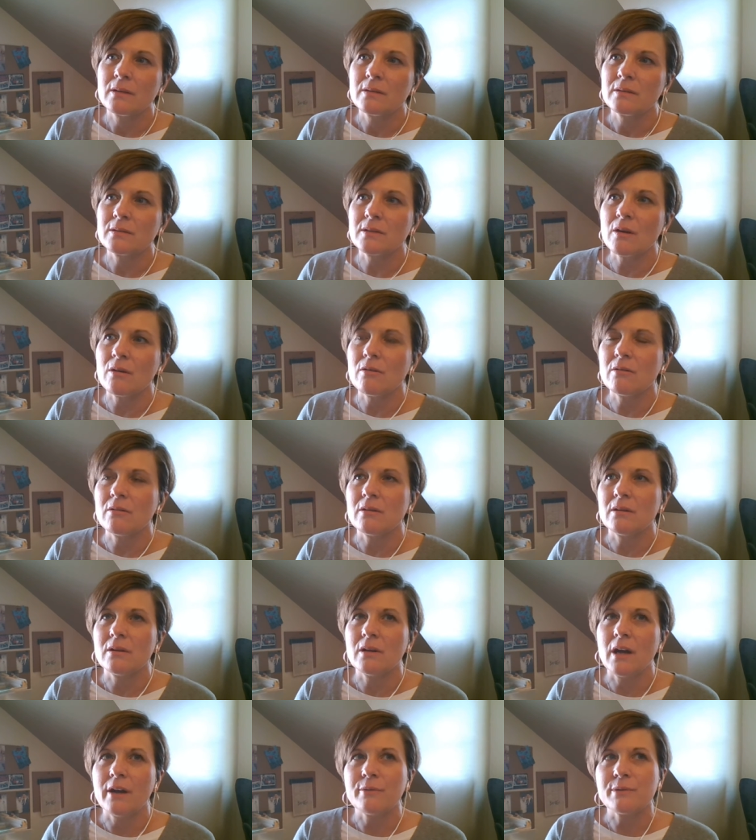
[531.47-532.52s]
So
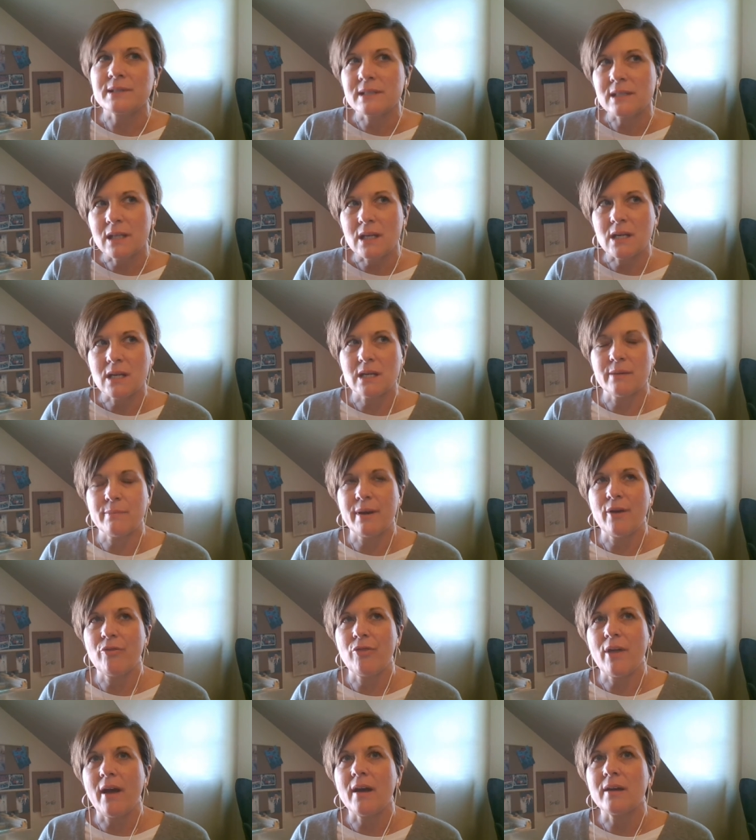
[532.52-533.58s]
I was thinking
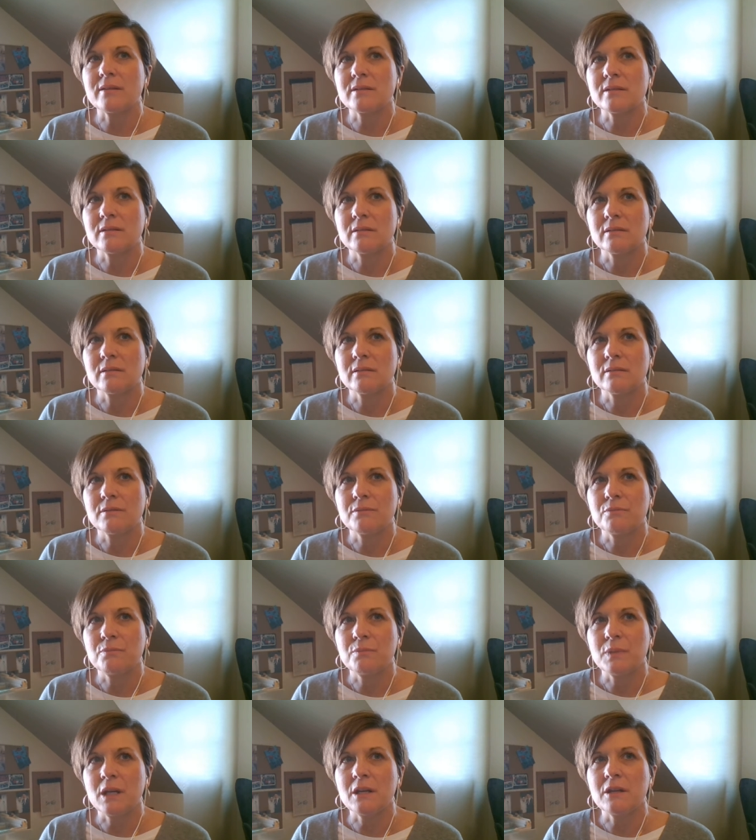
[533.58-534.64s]
about that,
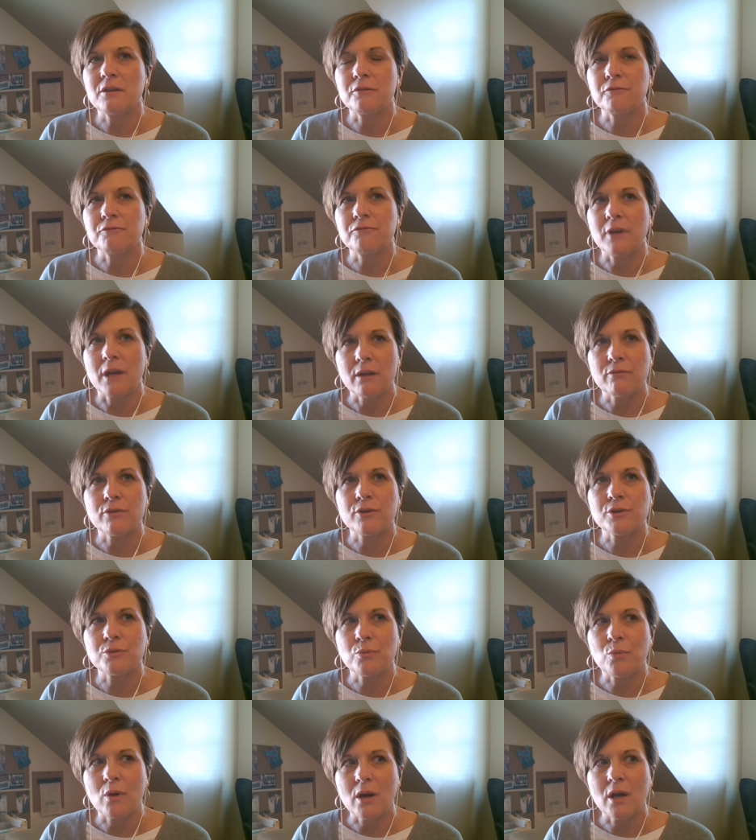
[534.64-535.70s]
being the favored
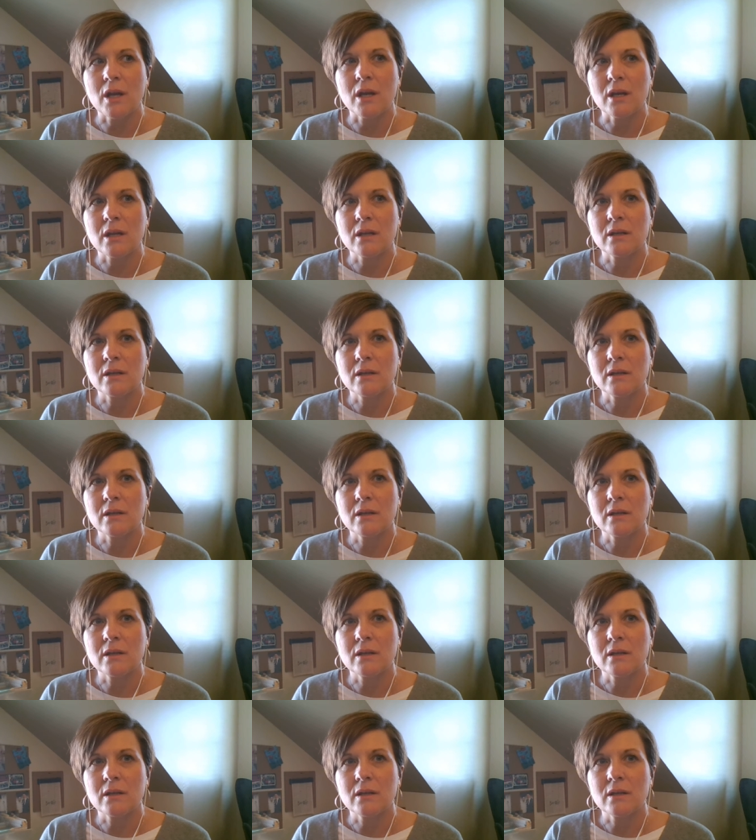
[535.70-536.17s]
one,